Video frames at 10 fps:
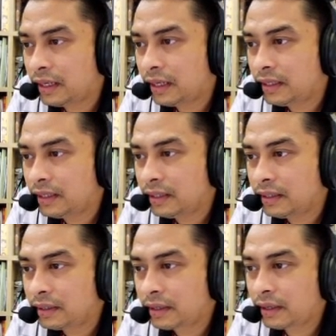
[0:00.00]
Then
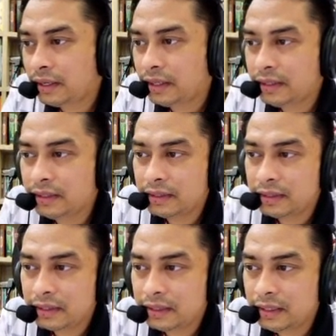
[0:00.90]
I
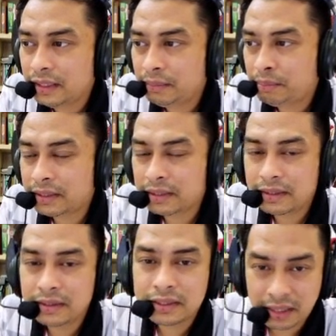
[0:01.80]
click the
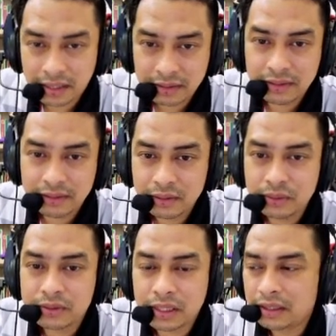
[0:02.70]
button start
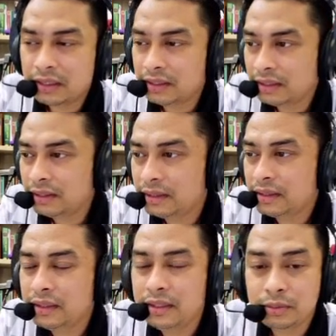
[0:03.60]
to start
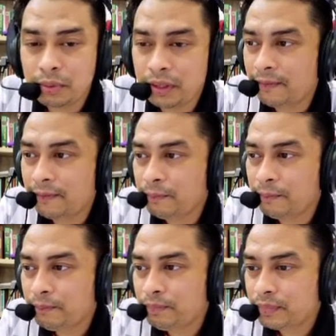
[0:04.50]
the display.